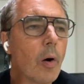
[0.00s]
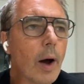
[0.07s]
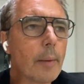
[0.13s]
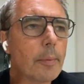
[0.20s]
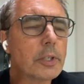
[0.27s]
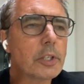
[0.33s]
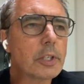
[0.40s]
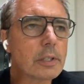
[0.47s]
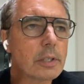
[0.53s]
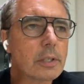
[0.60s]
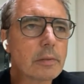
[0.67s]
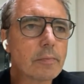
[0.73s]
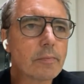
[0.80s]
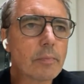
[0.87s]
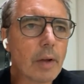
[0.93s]
I would
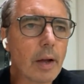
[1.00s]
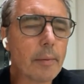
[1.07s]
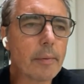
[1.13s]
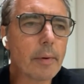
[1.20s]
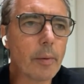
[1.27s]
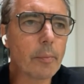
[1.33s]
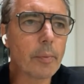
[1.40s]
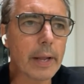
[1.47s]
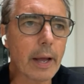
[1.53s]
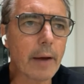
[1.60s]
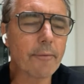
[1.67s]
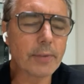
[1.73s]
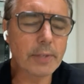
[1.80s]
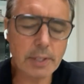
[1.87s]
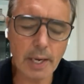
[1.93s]
just
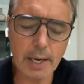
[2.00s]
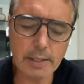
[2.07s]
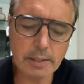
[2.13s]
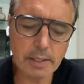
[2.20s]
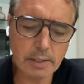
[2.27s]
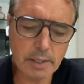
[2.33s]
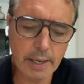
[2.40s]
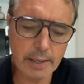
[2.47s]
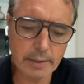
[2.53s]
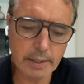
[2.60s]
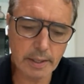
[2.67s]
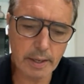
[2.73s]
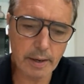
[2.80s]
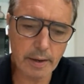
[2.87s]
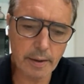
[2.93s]
reemphasize this
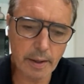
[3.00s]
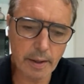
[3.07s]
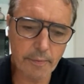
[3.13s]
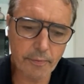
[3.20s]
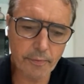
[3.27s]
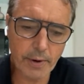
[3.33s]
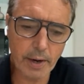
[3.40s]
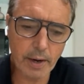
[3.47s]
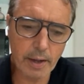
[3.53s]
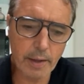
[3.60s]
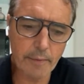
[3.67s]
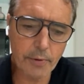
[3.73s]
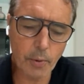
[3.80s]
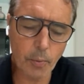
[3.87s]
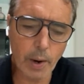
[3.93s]
idea.
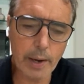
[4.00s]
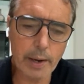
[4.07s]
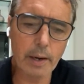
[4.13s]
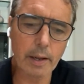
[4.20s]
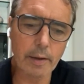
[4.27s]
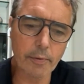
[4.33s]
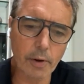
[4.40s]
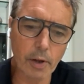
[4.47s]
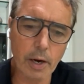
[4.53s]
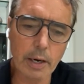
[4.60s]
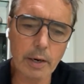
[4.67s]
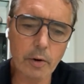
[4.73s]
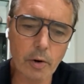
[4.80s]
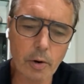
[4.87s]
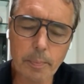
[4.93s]
If you want to live
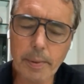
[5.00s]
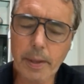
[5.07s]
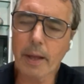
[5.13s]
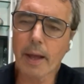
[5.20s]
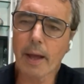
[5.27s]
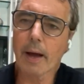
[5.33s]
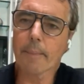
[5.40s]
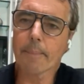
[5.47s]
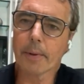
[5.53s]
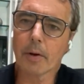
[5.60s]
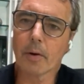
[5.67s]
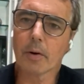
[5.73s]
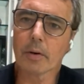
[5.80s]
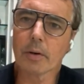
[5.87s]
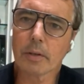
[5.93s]
longer or be
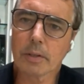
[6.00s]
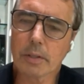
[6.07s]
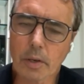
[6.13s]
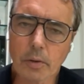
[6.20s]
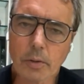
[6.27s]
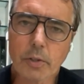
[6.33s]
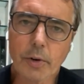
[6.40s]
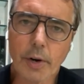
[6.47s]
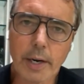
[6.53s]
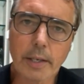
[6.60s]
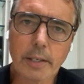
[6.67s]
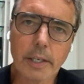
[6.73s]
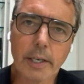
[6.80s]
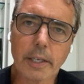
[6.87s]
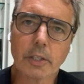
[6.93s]
happier, don't try to
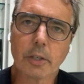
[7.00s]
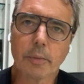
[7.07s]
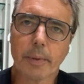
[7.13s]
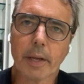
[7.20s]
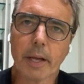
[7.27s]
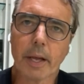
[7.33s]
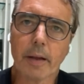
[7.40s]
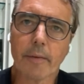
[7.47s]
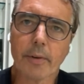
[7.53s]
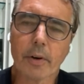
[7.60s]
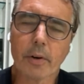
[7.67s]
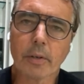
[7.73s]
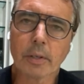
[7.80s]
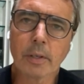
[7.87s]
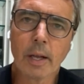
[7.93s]
change your
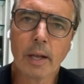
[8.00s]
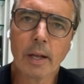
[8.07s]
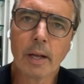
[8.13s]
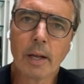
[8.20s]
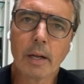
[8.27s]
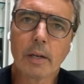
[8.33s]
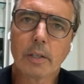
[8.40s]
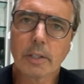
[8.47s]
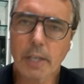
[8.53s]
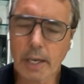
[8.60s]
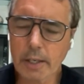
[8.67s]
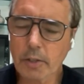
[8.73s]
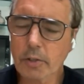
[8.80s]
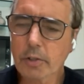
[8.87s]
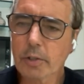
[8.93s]
behavior,
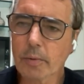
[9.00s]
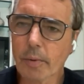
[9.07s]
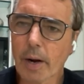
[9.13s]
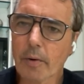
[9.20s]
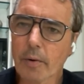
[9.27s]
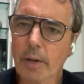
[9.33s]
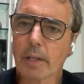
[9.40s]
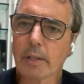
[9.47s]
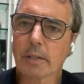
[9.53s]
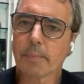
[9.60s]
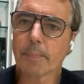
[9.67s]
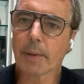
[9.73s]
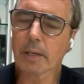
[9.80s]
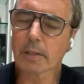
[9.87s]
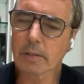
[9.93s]
change your surroundings,
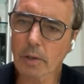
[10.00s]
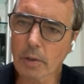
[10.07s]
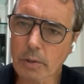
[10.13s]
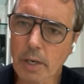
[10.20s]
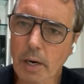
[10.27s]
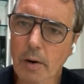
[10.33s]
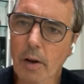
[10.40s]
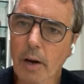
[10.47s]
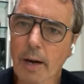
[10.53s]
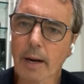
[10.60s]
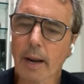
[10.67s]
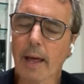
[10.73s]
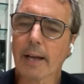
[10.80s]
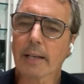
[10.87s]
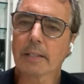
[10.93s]
because those are long
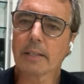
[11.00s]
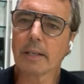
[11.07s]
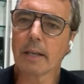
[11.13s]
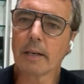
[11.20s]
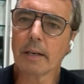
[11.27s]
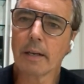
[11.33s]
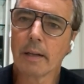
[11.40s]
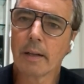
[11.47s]
lasting.